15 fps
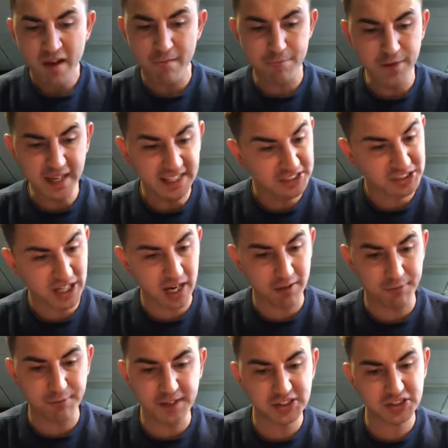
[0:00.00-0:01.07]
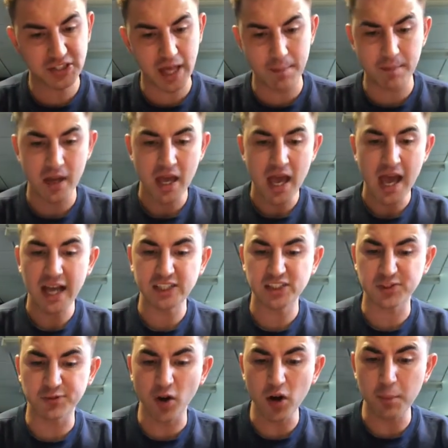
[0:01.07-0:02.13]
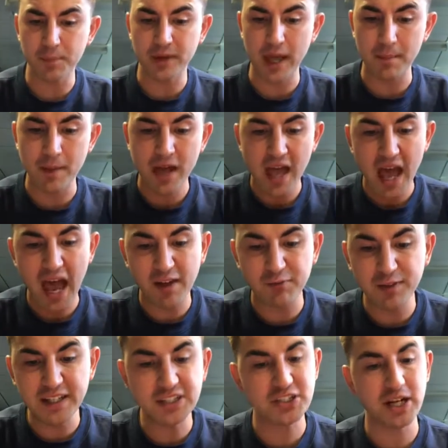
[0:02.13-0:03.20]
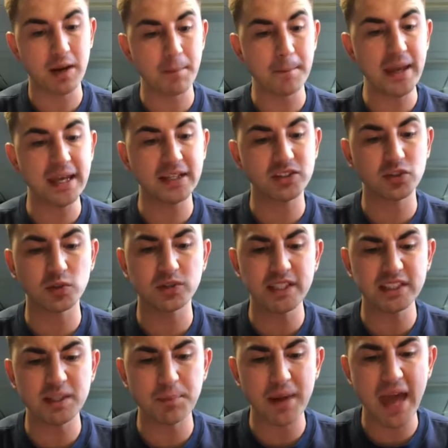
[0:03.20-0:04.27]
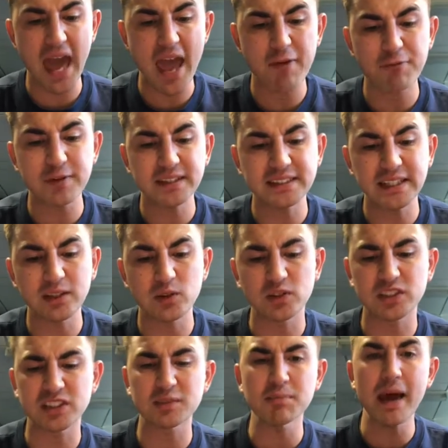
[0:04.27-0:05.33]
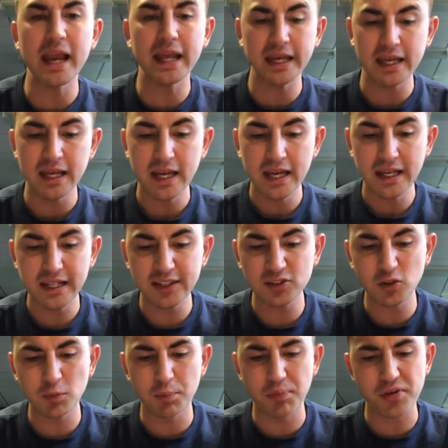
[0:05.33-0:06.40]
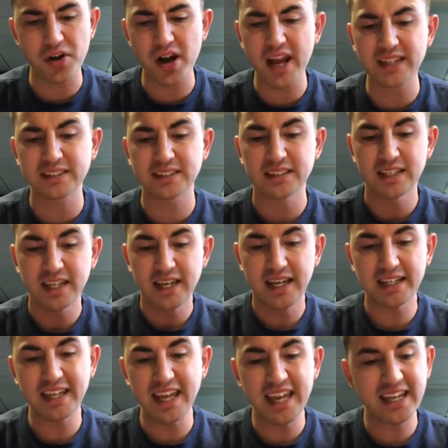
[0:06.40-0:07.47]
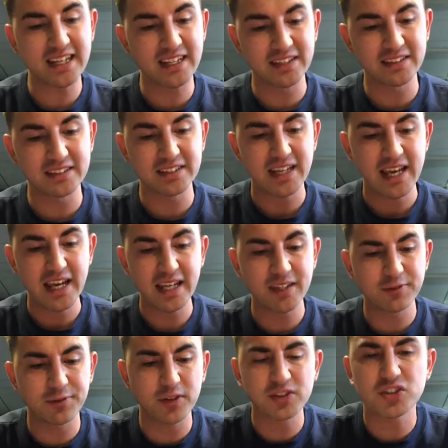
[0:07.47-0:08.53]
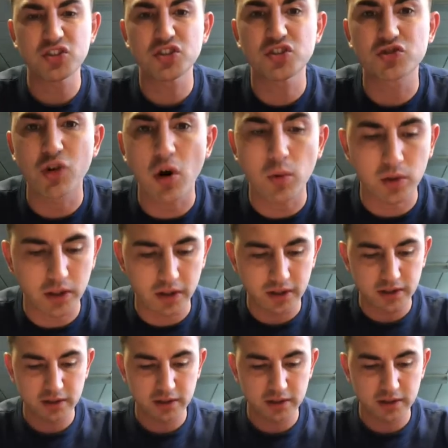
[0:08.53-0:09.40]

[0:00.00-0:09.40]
We shall wish them and swallow them, and we shall make to disappear every single smelly little brat in England in one stroke.